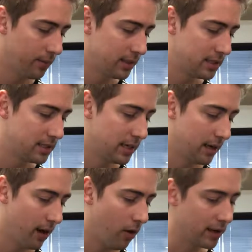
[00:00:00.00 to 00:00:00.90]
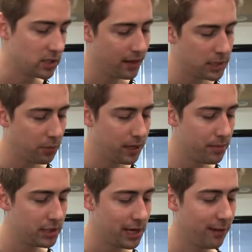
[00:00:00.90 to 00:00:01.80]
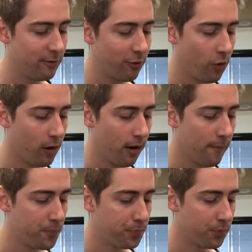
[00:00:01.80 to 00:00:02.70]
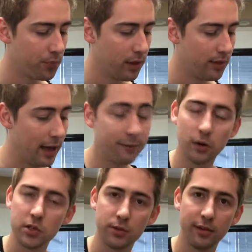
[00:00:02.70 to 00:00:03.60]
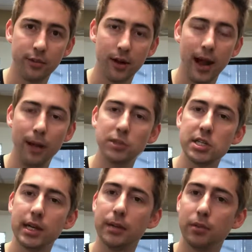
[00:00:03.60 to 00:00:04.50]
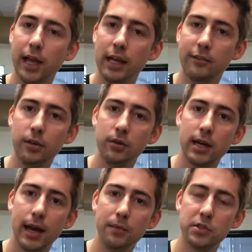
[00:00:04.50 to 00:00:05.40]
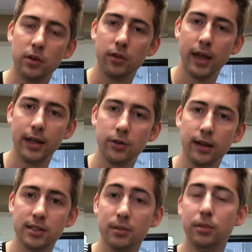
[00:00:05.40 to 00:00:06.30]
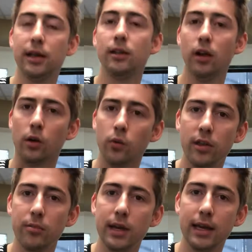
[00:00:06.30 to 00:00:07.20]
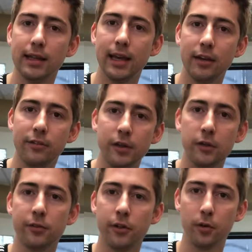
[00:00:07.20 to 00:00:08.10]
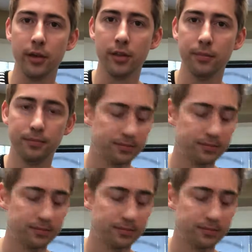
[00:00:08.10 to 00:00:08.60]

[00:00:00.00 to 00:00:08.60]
Let's see. All right, so that's pretty much it for that first riff there. I'm just going to play it a few times so that you guys can play along with me and get a feel for the rhythm.